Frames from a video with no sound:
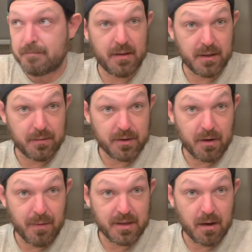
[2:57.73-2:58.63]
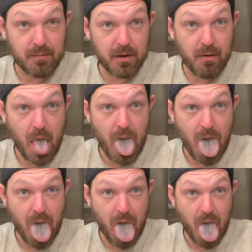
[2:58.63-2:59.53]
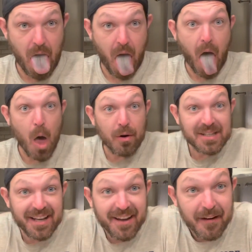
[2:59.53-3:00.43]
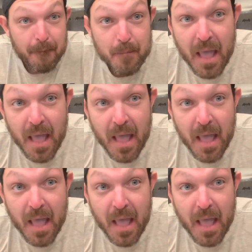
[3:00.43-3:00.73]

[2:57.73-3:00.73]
Did this one turn my tongue blue? Oh, it did.